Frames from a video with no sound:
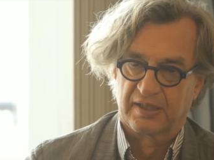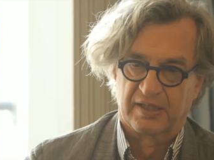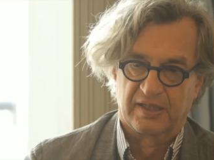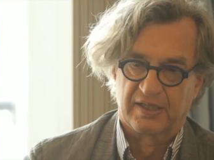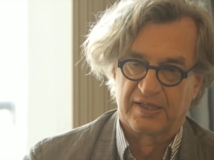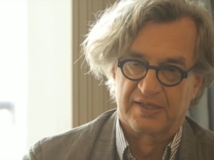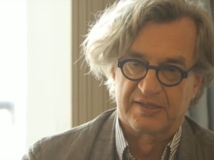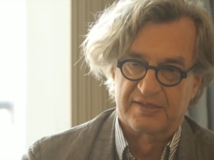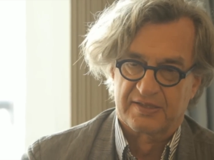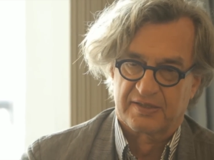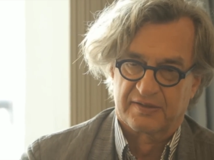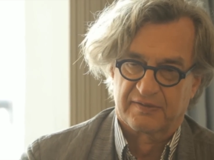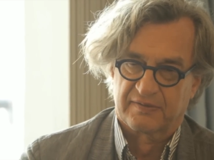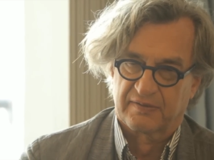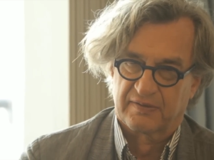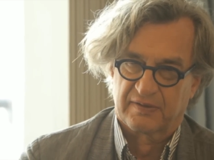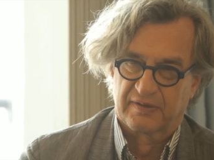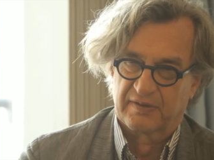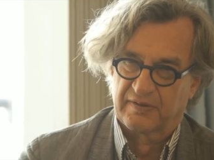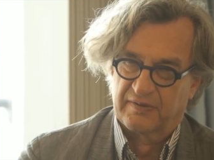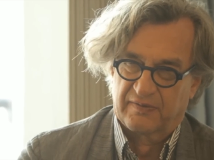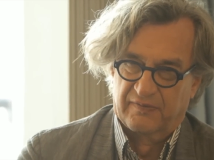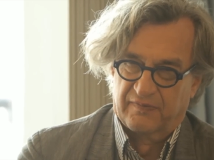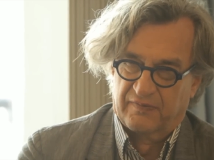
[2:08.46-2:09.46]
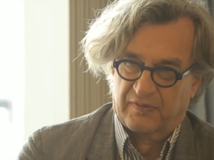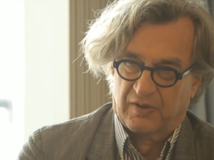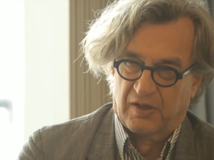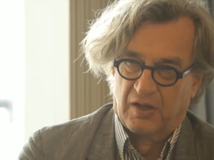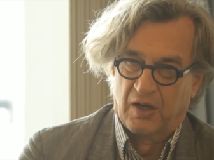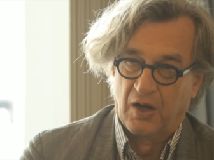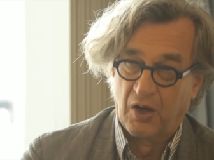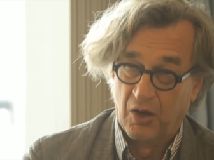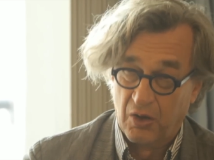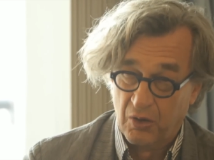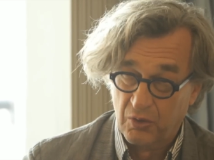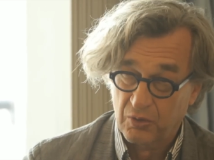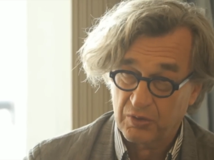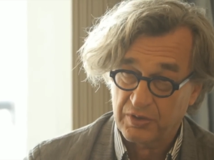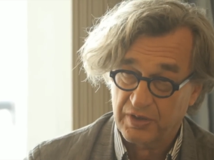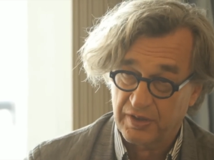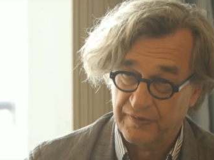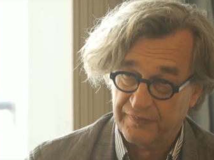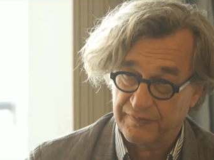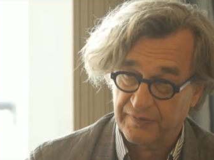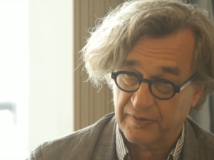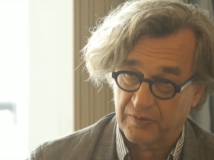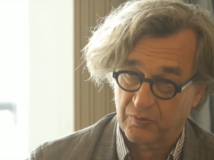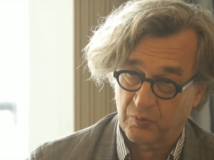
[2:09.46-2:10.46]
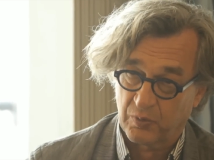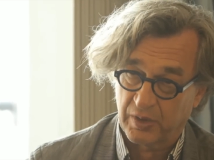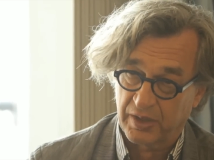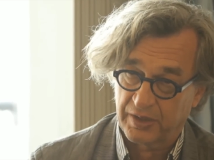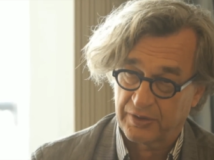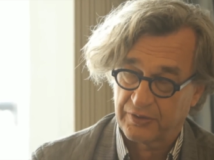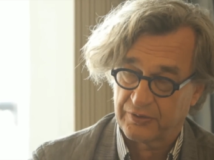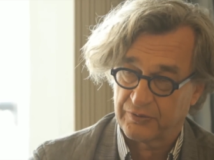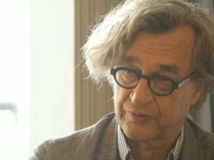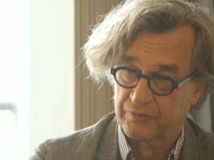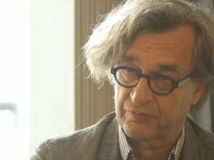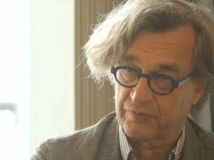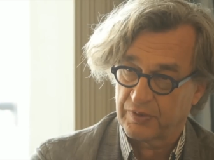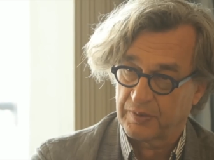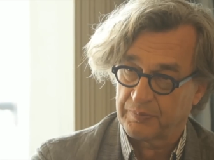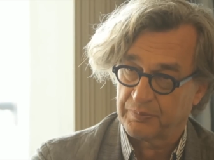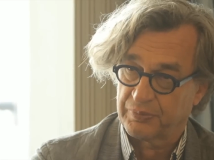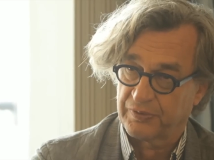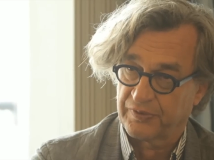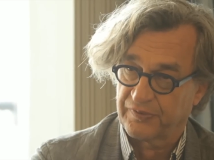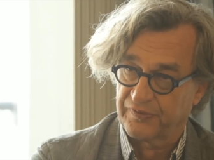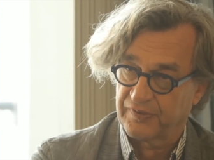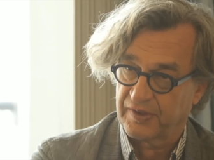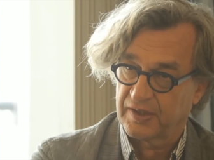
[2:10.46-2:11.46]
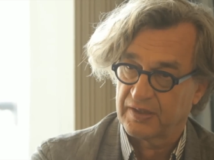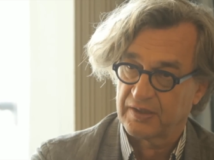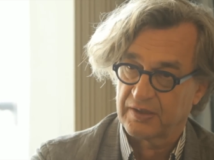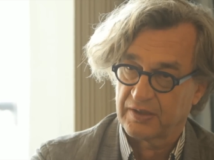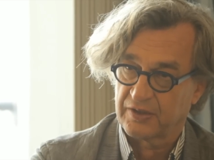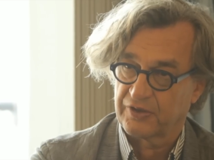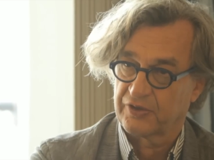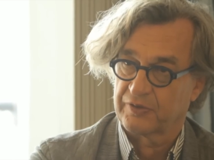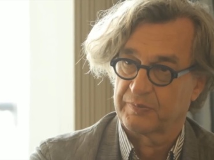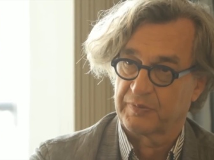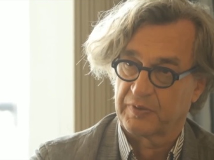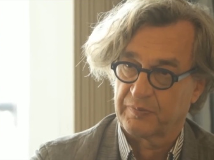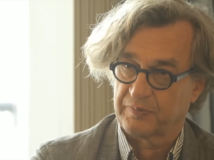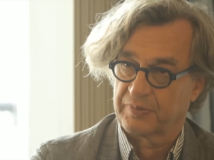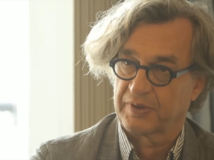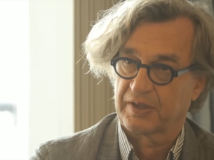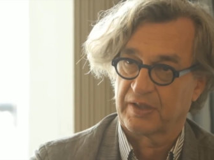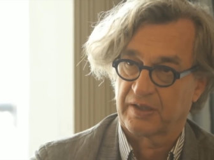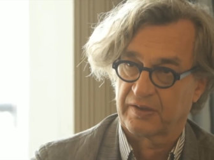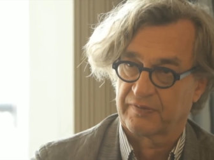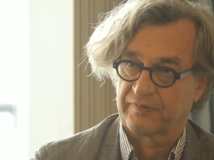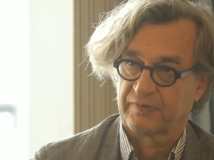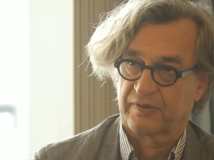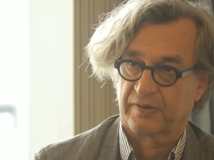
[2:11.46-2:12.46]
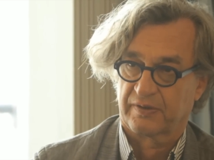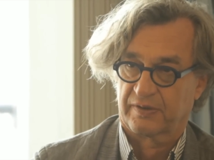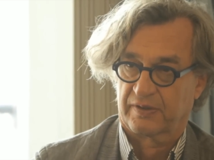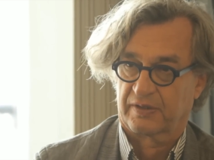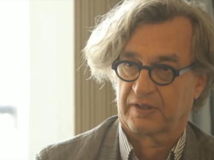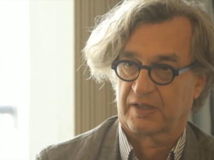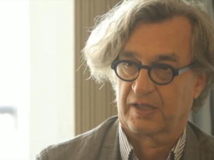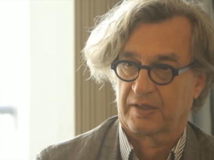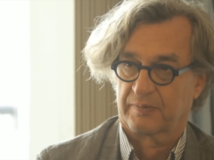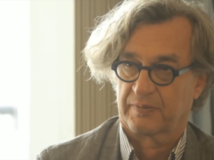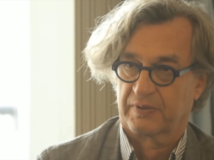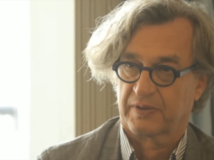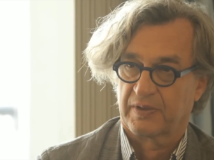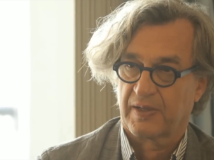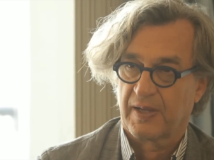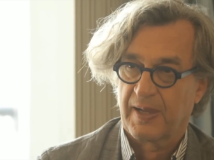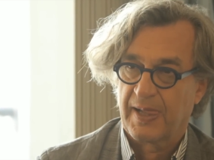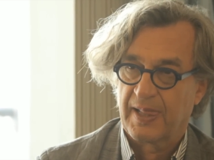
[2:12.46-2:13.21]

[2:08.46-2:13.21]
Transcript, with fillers: is a whole different way to represent a human being in front of the camera.